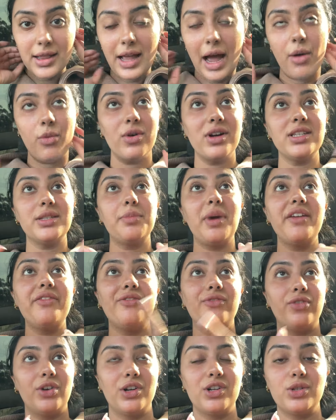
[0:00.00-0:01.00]
That was my
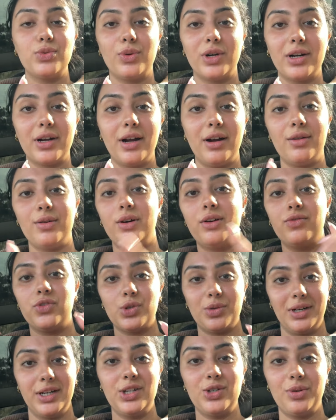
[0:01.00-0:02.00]
first workout of
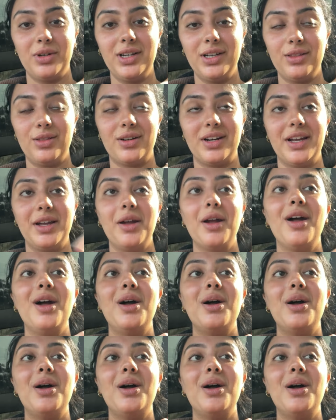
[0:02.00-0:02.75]
twenty twenty-three,